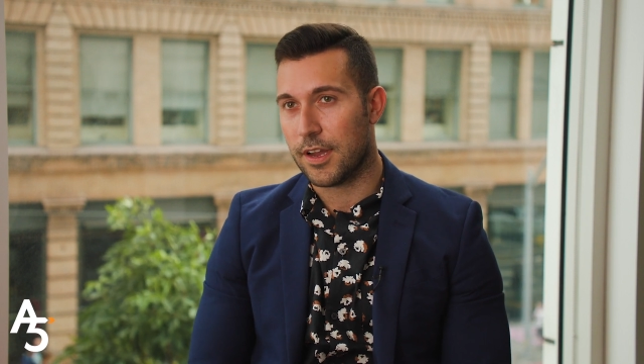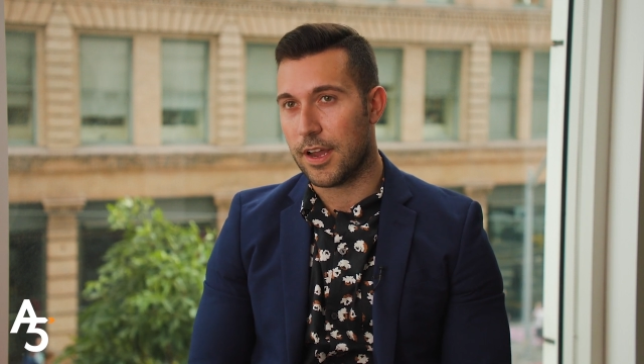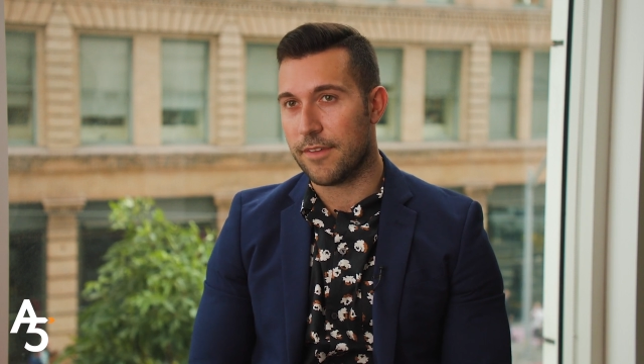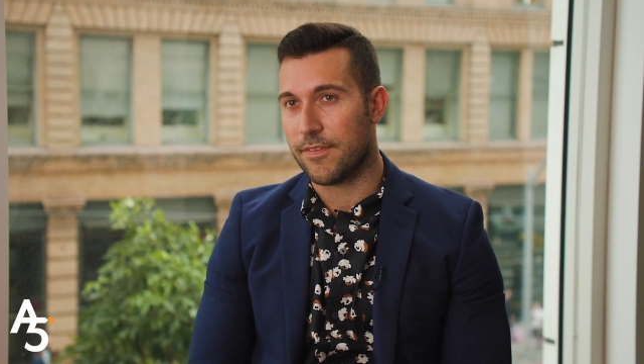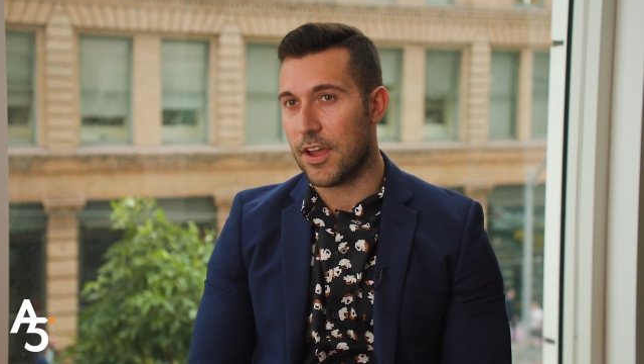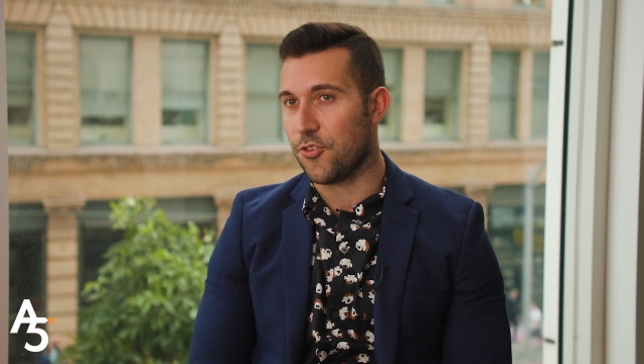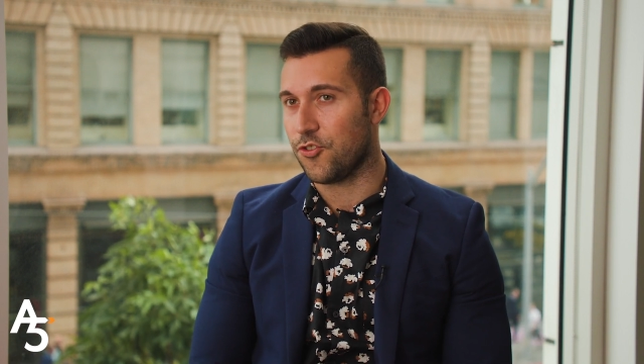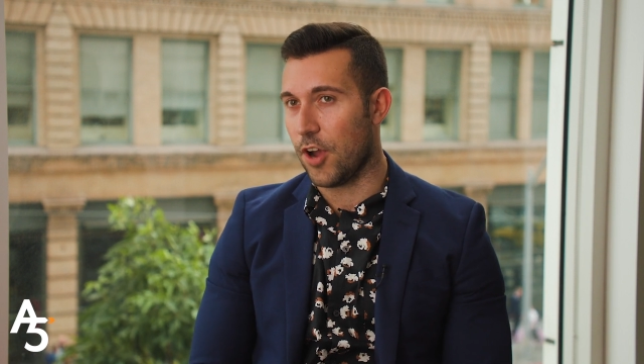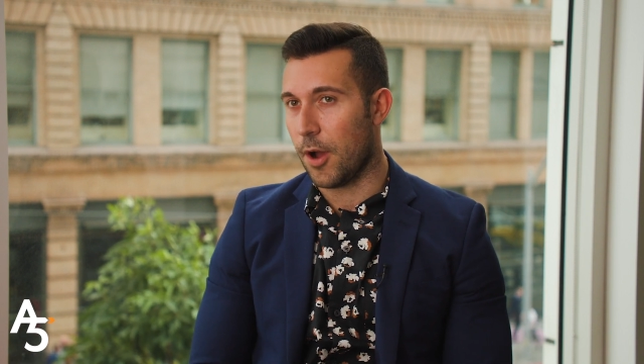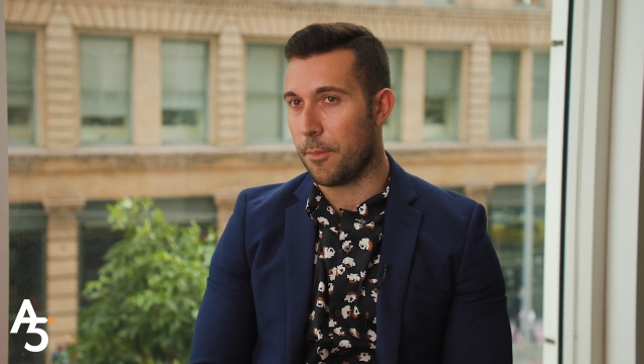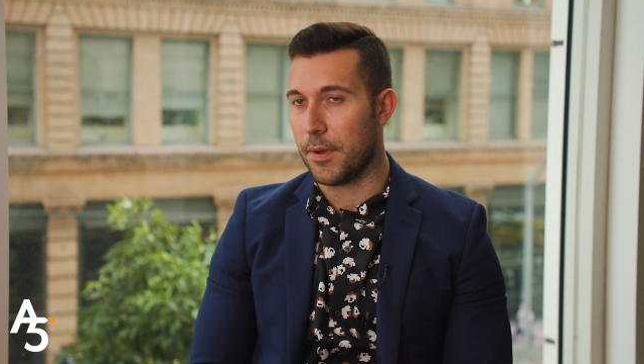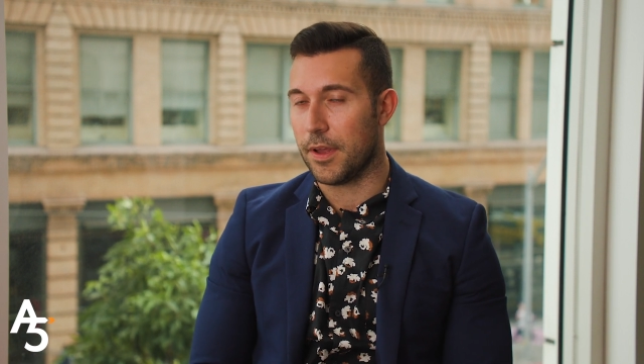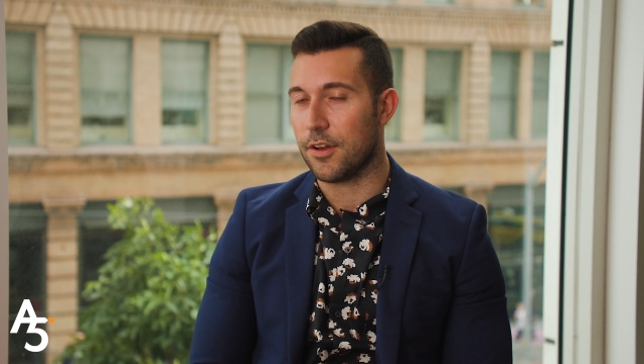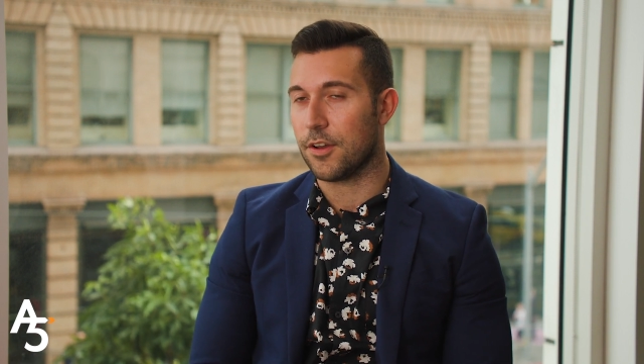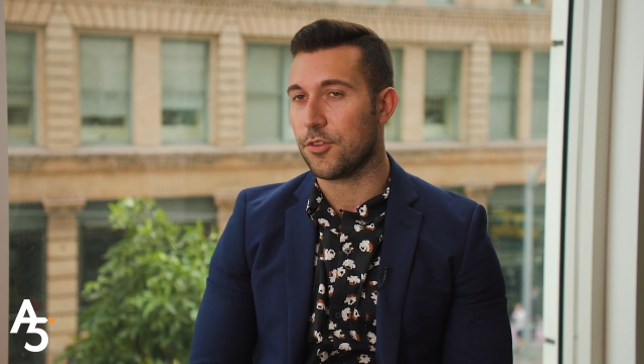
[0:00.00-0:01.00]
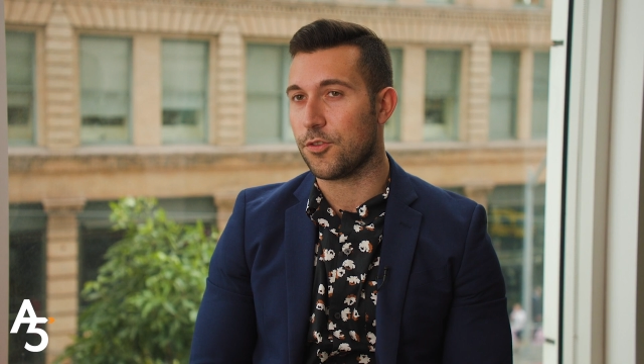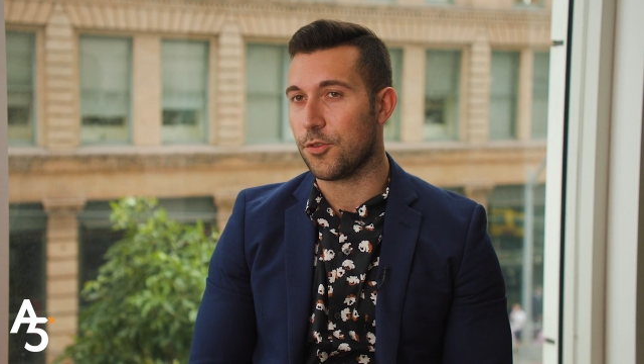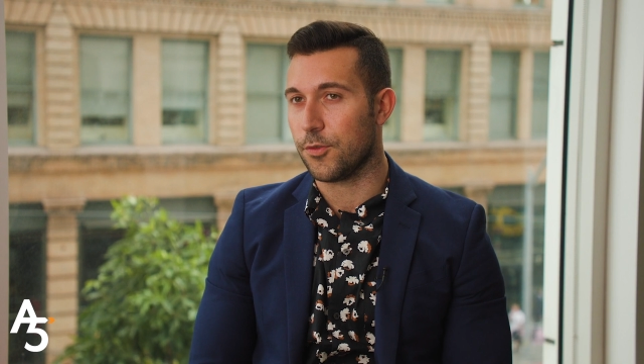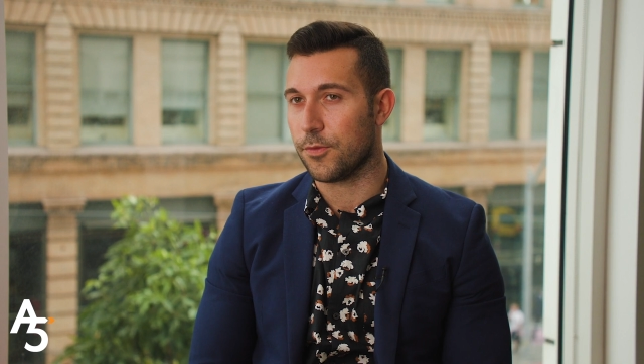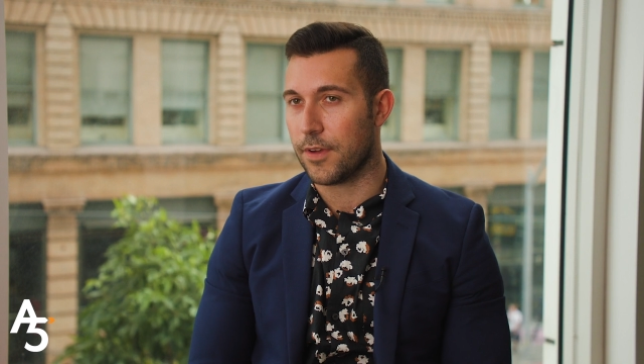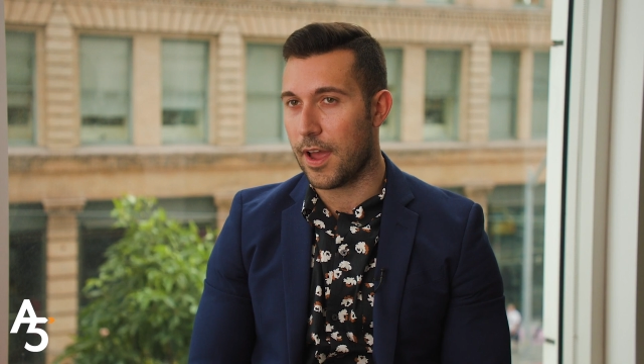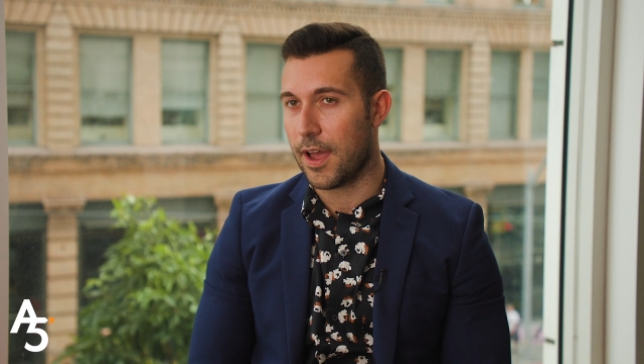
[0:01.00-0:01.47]
if they jump in
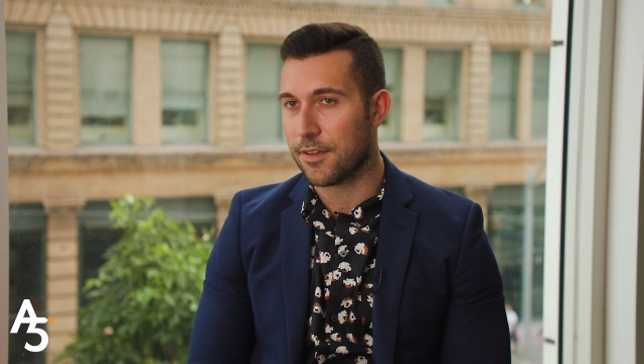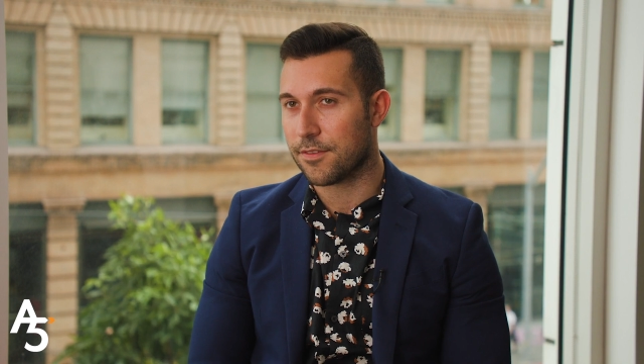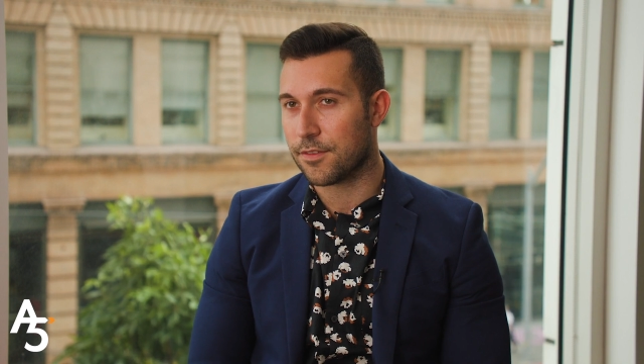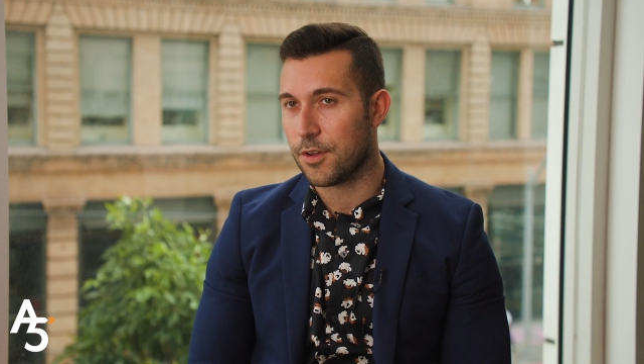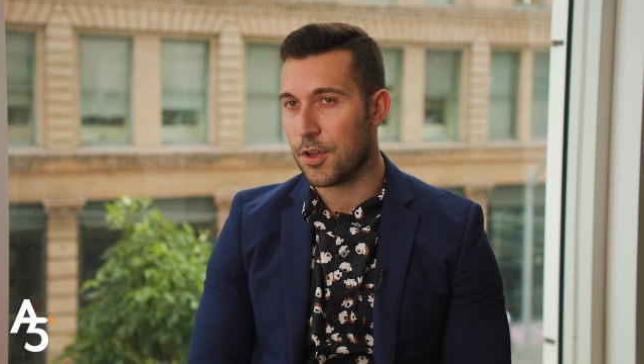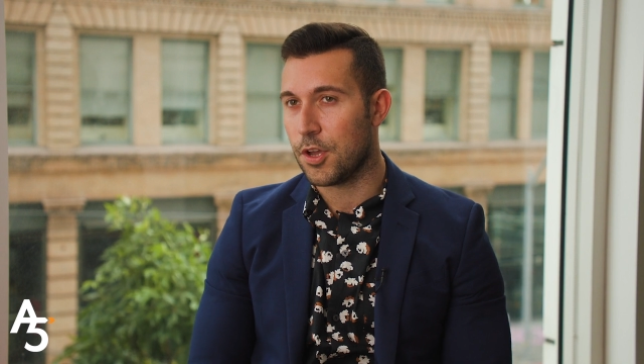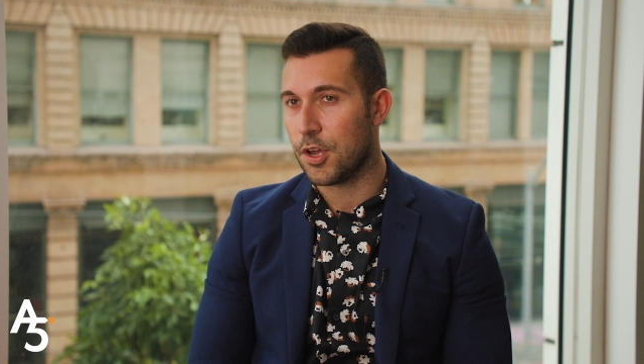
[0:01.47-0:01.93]
too fast.